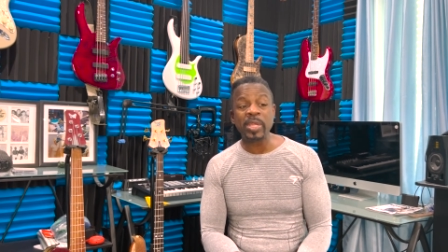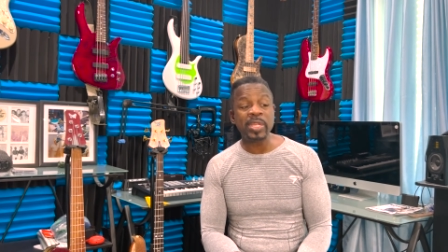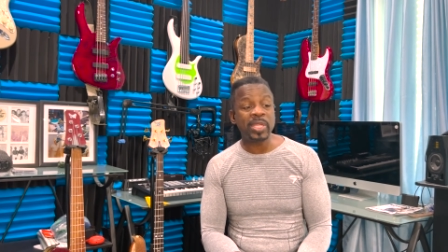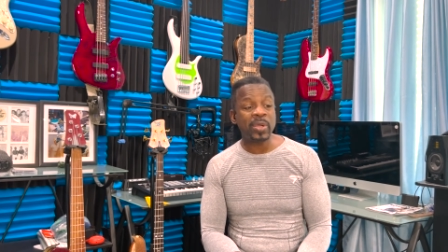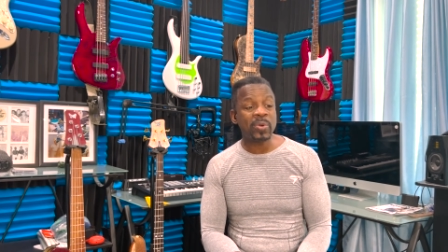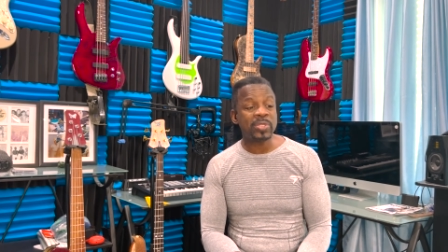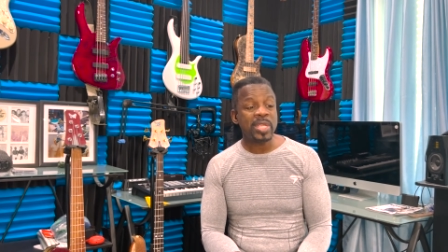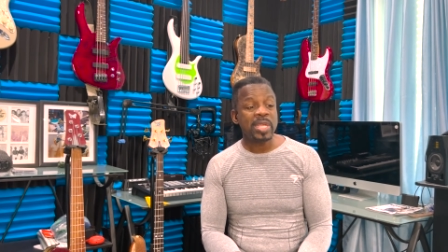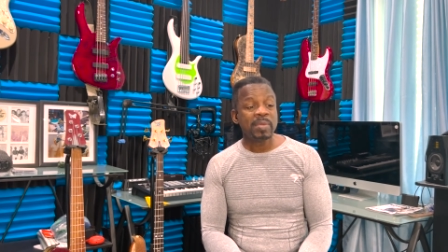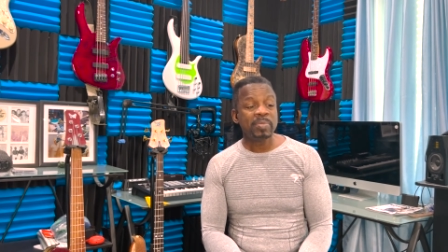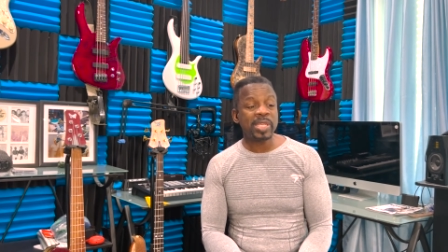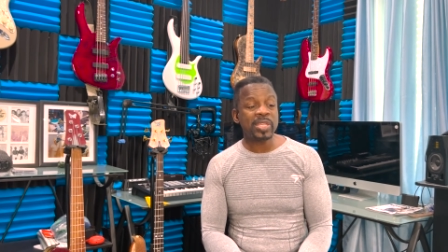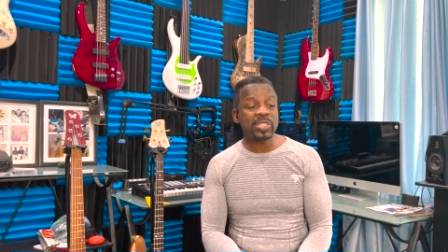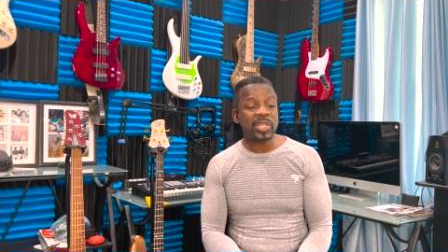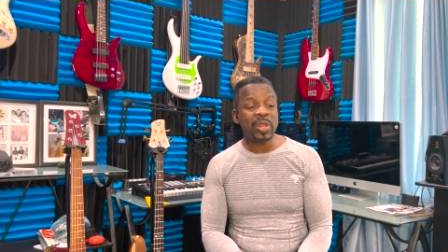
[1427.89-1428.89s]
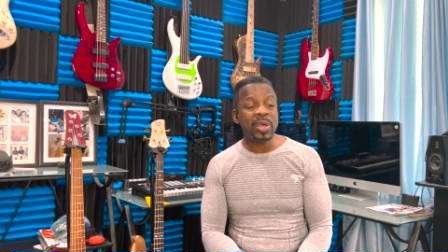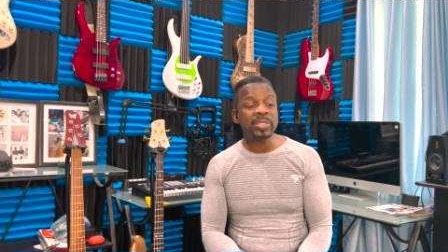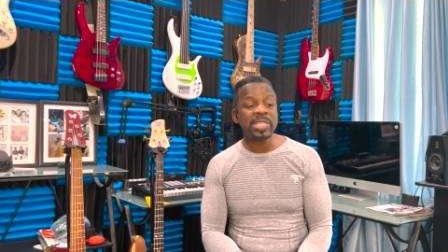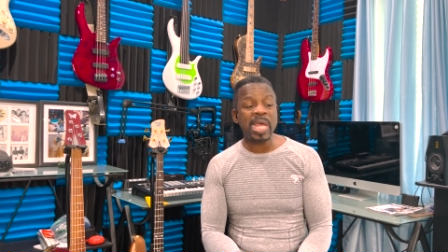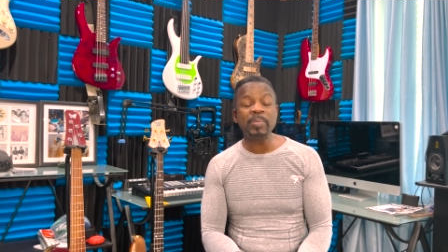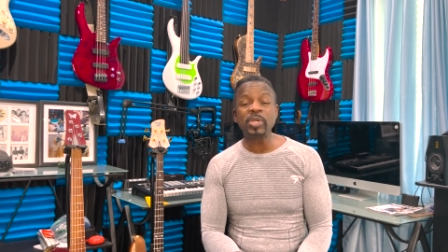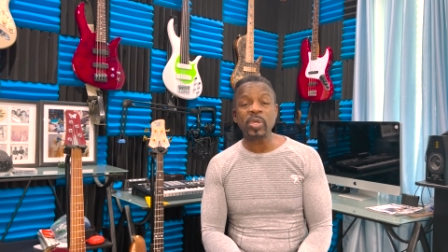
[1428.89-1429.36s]
And he goes, Because a long
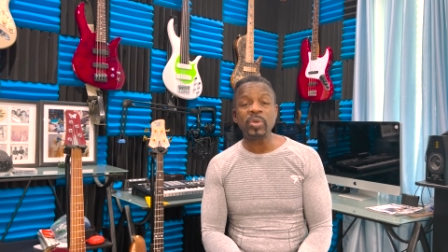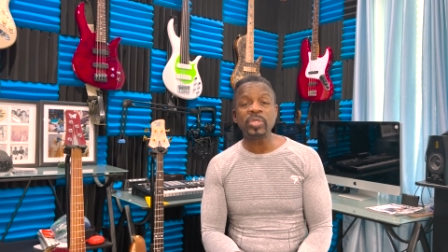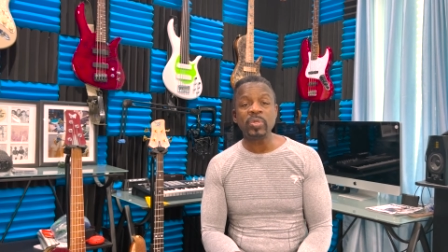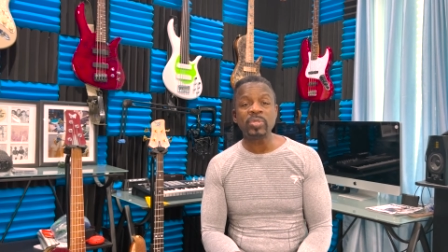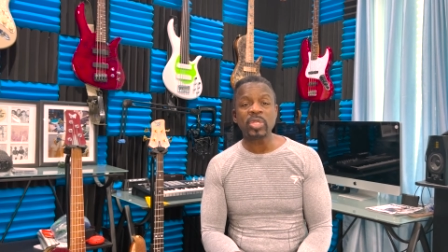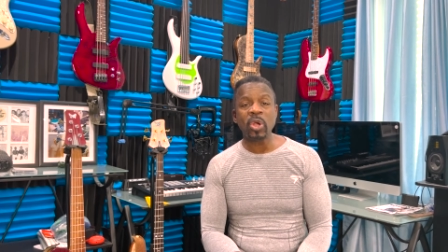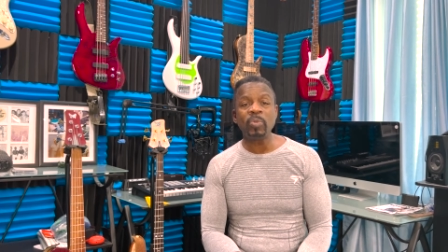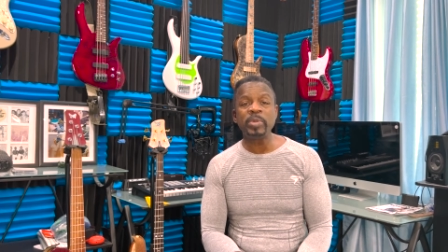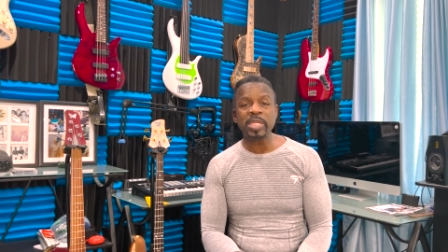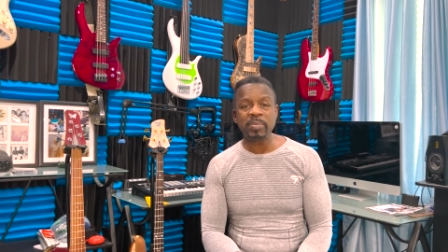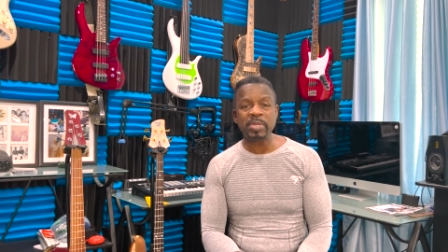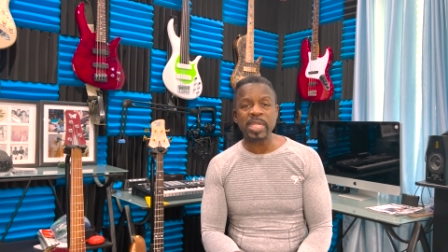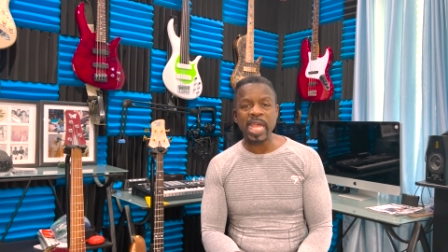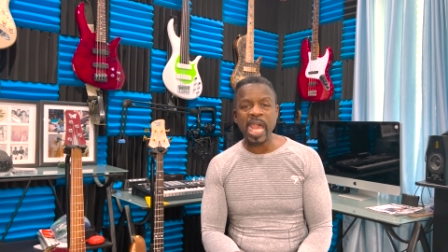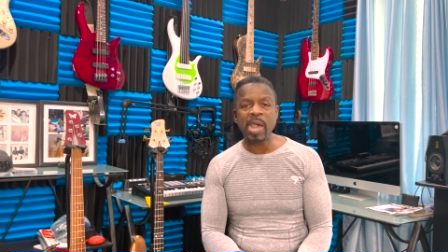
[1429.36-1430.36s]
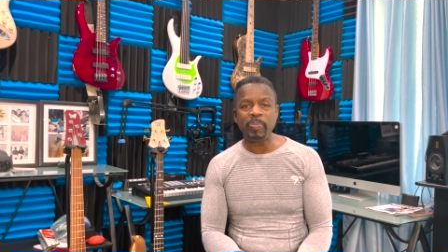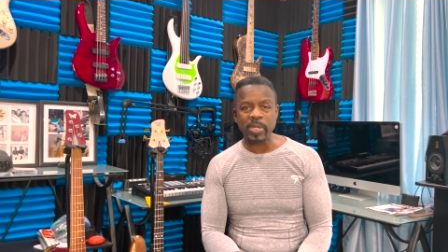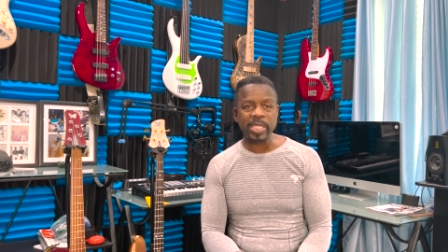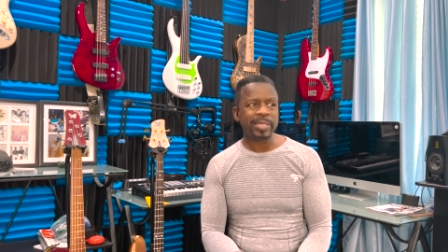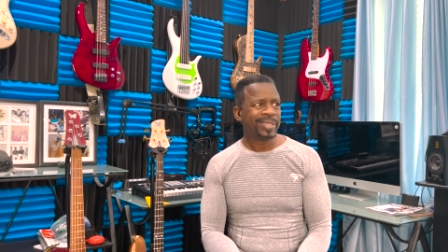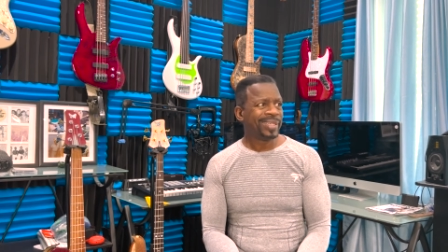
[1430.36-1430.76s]
time ago you told me to be happy.